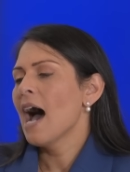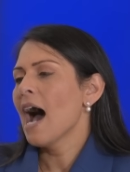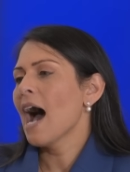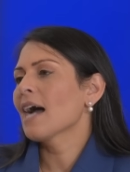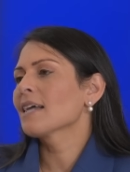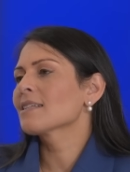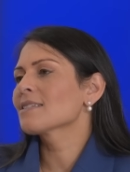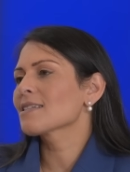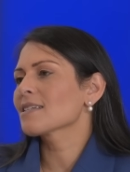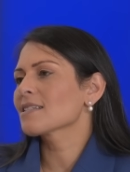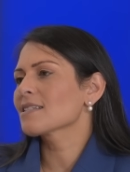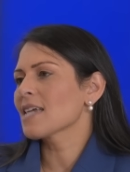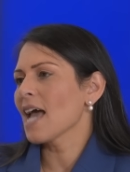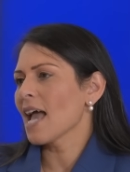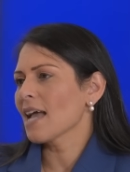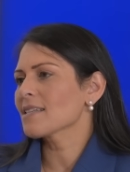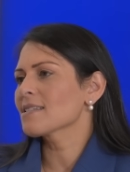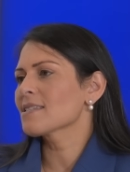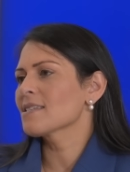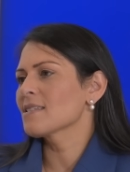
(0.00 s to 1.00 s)
And
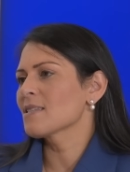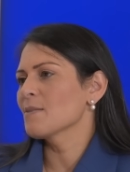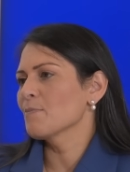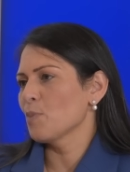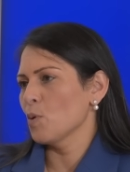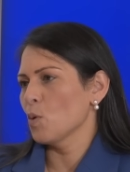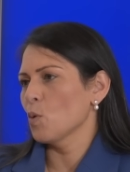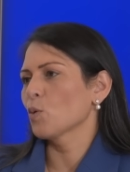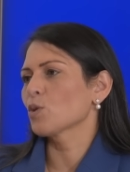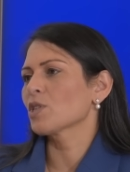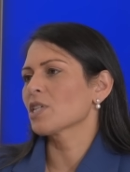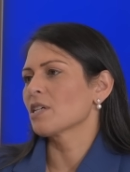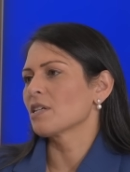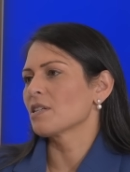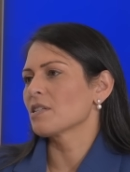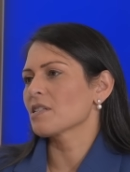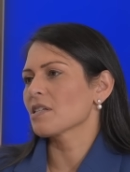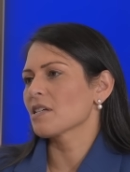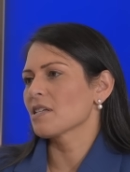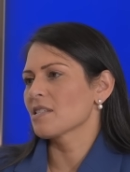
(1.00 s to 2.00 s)
tax is
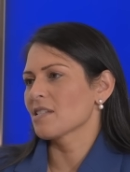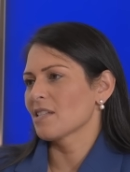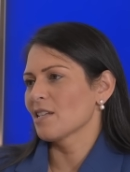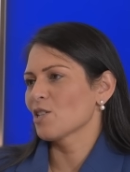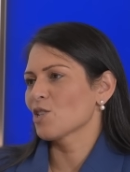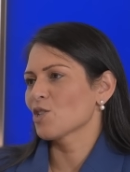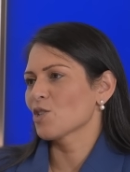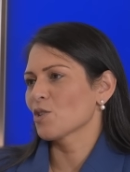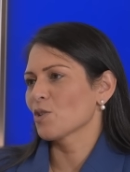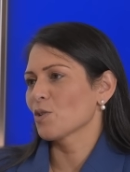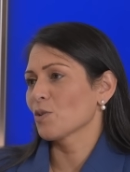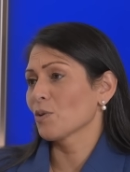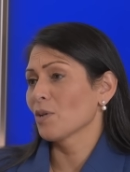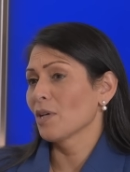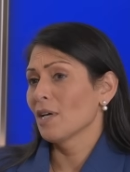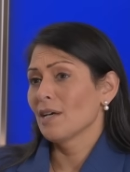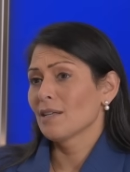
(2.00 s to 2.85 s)
important as an issue.